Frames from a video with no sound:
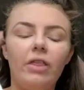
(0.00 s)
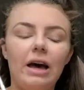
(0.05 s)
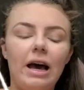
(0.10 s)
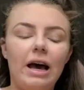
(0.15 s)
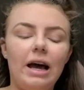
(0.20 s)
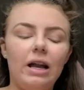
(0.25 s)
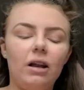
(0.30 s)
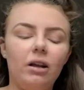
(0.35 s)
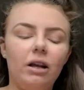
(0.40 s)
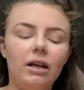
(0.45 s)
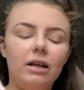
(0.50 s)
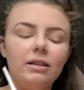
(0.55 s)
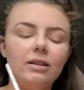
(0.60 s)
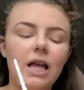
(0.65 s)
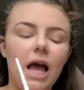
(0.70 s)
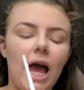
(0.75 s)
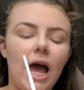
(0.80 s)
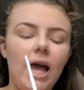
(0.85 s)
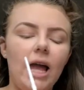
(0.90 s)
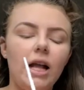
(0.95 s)
Then I'm going to
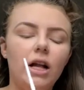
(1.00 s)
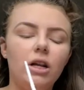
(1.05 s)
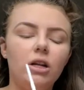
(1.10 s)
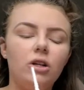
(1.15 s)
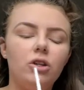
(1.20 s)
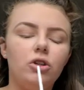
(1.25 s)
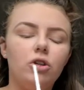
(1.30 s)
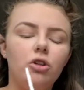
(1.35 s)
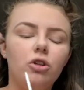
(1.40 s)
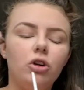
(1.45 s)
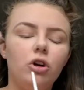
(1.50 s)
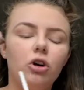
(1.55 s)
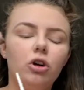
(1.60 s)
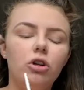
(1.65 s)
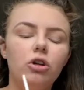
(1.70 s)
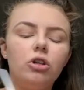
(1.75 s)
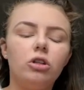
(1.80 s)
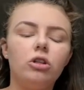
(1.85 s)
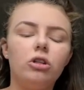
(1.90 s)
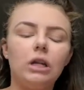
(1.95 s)
take
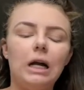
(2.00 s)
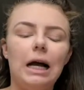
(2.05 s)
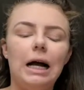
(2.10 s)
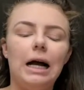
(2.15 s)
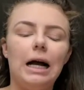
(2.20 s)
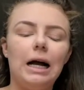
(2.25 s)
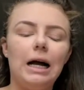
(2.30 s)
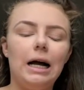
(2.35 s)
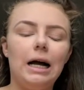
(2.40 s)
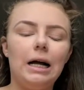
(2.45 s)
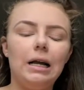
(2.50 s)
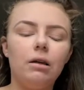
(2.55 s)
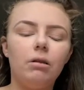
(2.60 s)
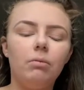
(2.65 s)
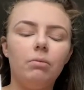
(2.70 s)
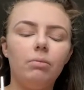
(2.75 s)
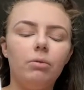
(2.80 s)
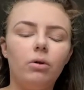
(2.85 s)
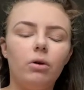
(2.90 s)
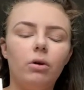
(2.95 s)
Dust
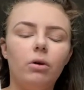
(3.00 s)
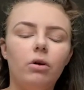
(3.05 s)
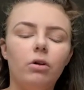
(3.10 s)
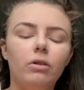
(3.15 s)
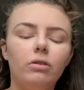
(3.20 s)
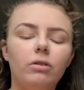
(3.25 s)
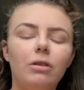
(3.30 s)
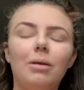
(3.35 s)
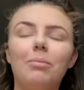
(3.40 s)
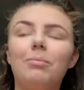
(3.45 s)
and Balls,